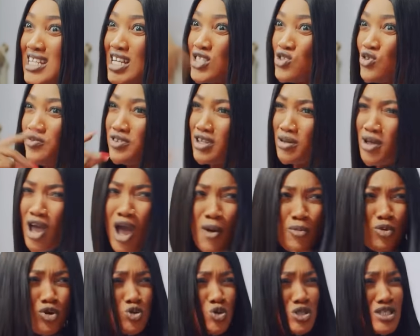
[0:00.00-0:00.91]
light of day.
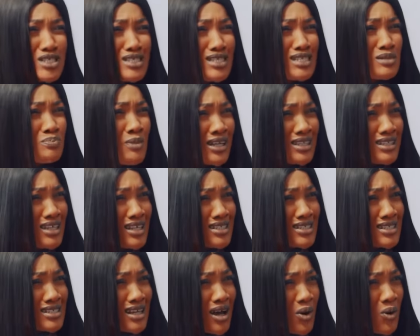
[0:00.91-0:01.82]
Because what is this
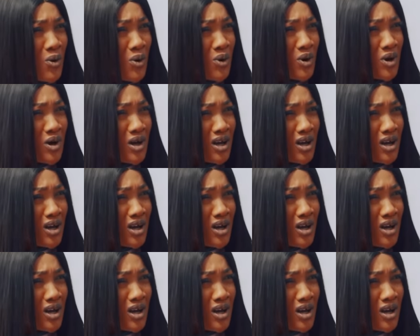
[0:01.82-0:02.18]
madness now?